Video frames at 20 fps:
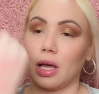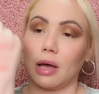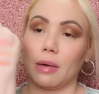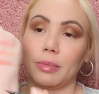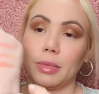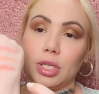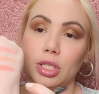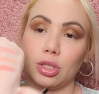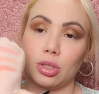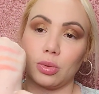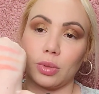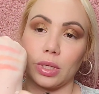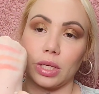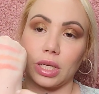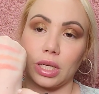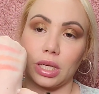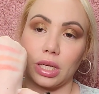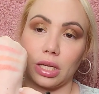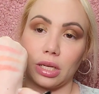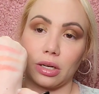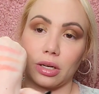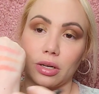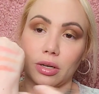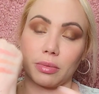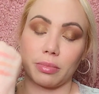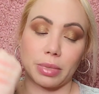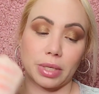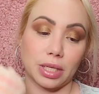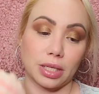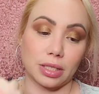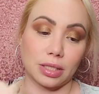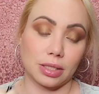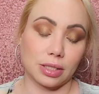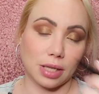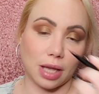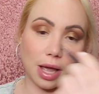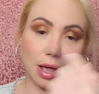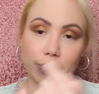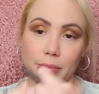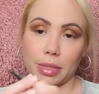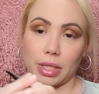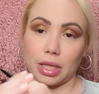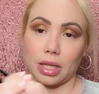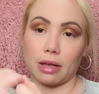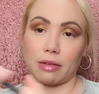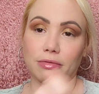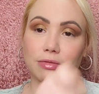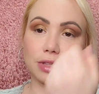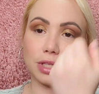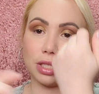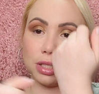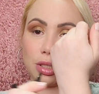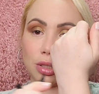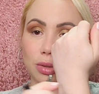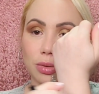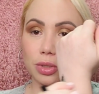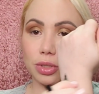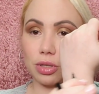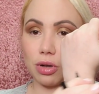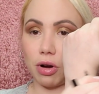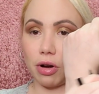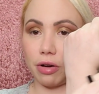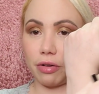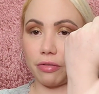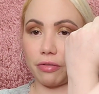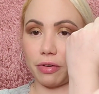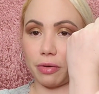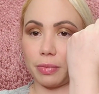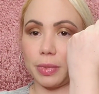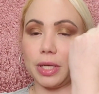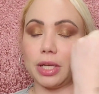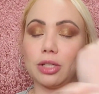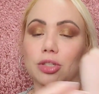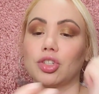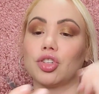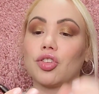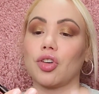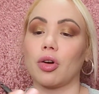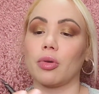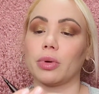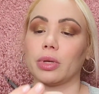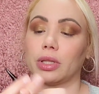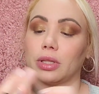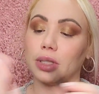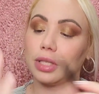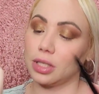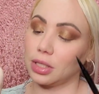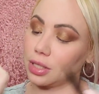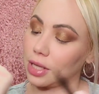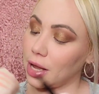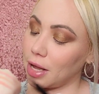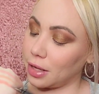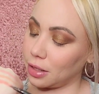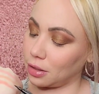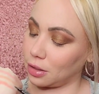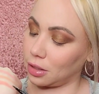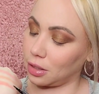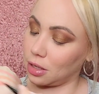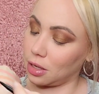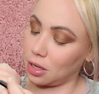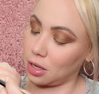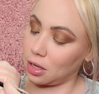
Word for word: I'm going to do it here because I'm a lefty, so it's hard for me to draw with this hand.